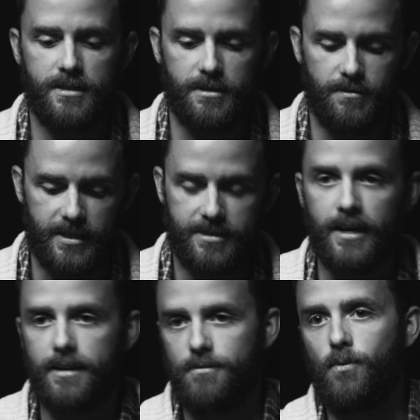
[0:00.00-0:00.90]
to let's
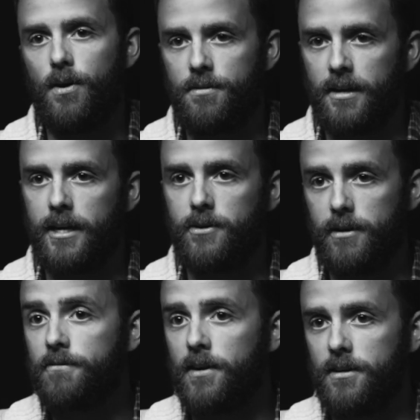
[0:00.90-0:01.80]
get one thing
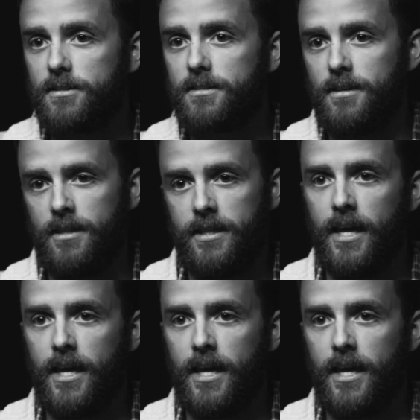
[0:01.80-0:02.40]
going first, right,